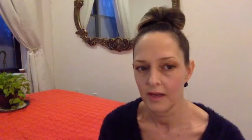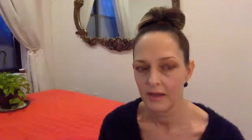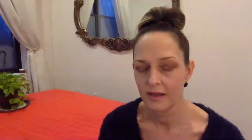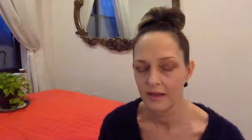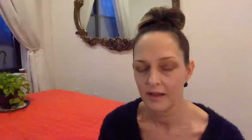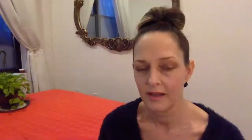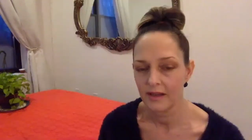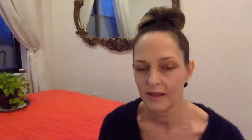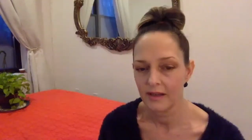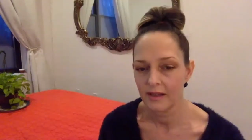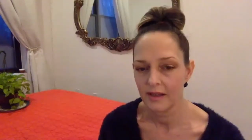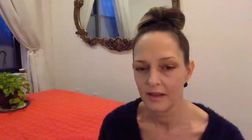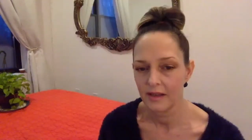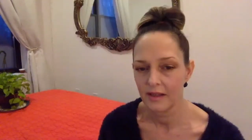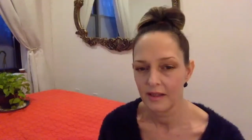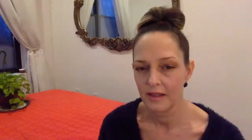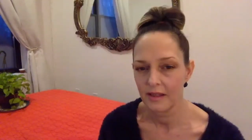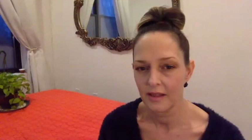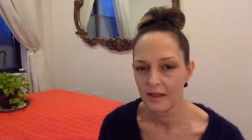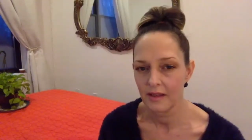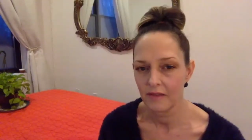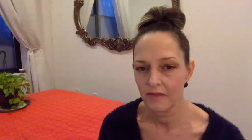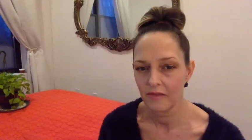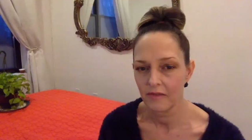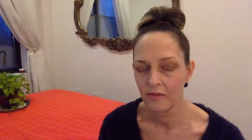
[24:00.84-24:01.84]
And I
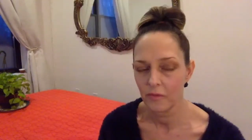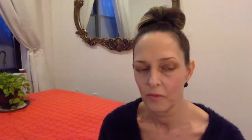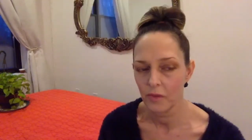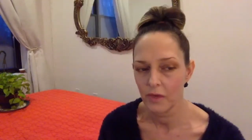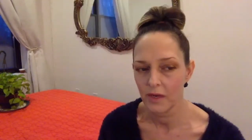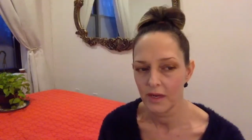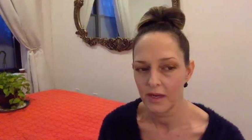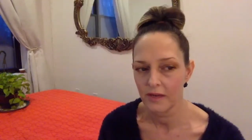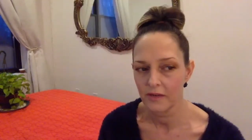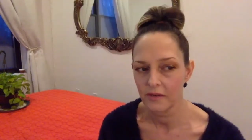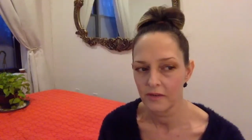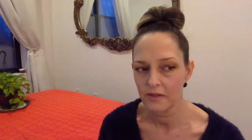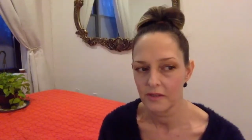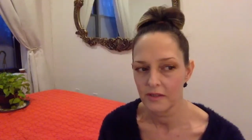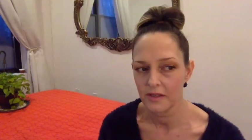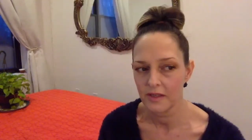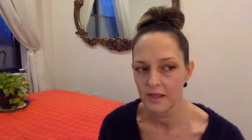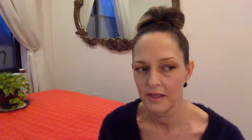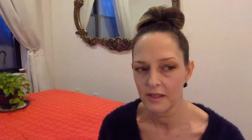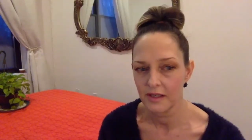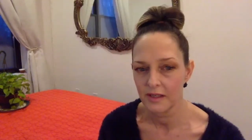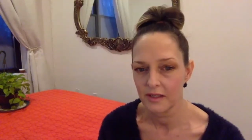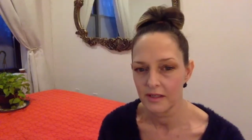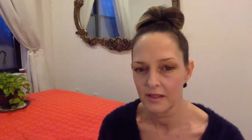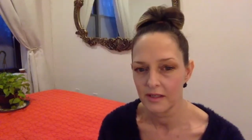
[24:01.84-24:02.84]
think from what I
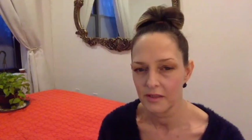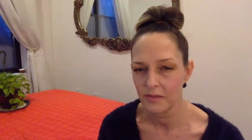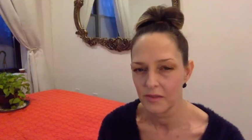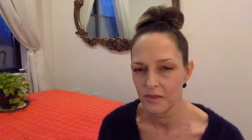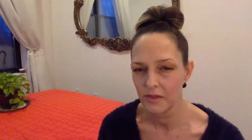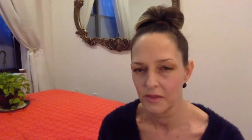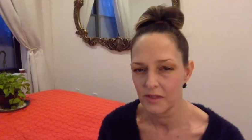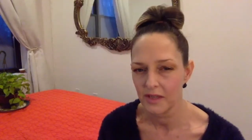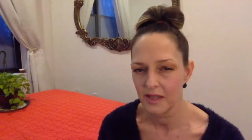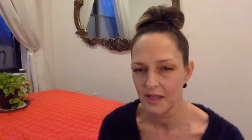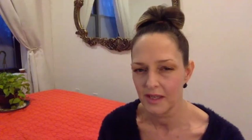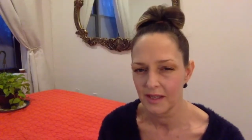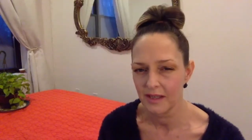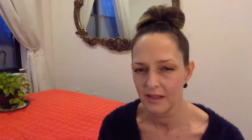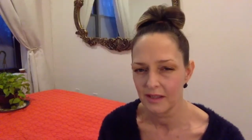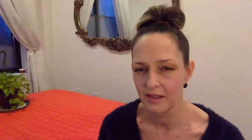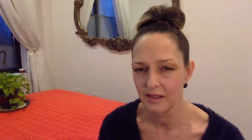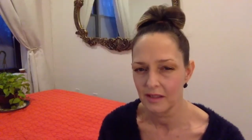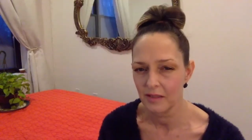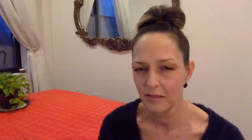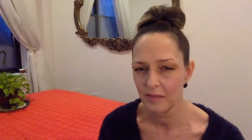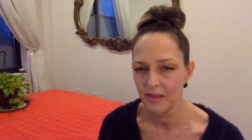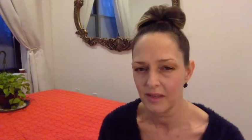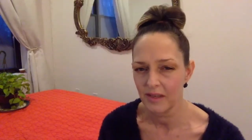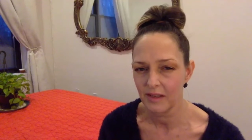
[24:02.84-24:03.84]
understand, it is mutating a
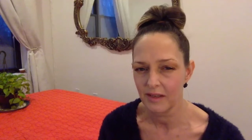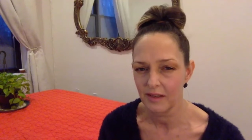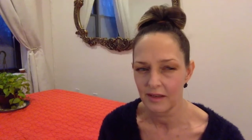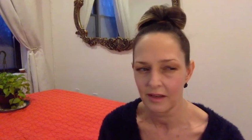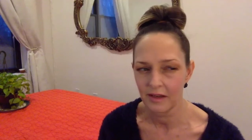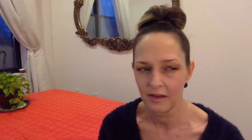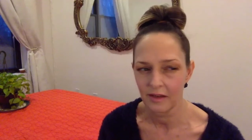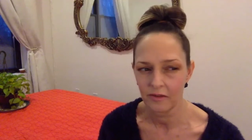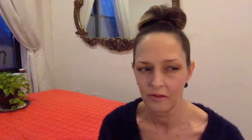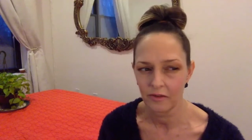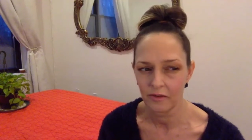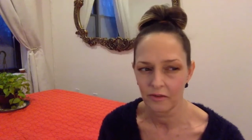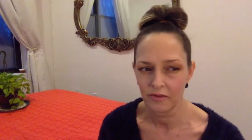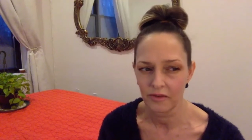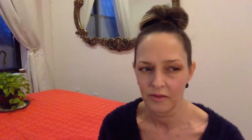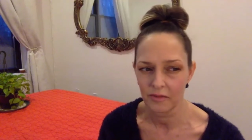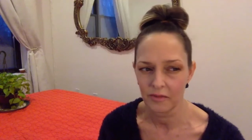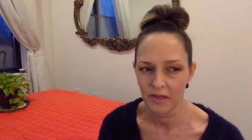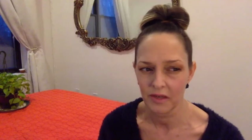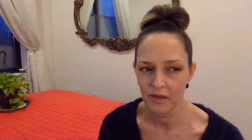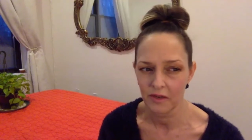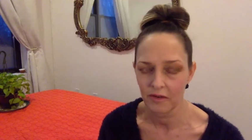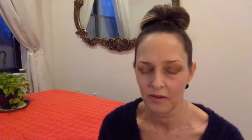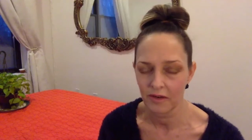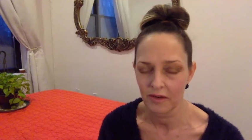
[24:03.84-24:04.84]
little bit. I don't know if I'm
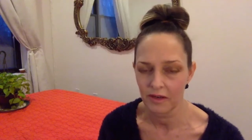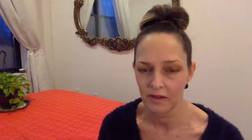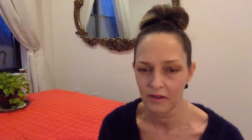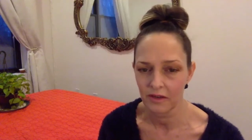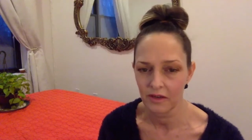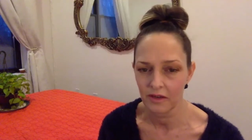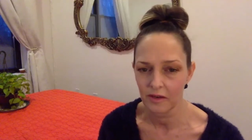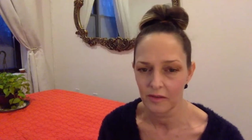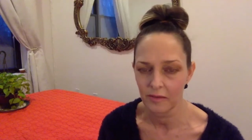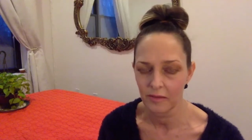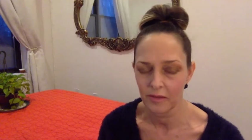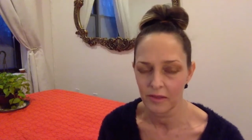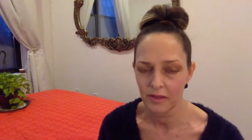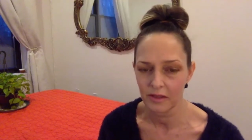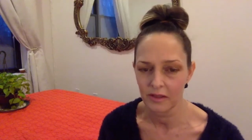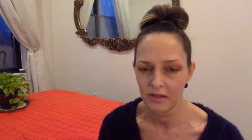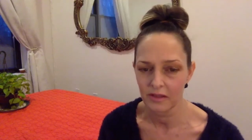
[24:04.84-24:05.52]
incorrect there, but.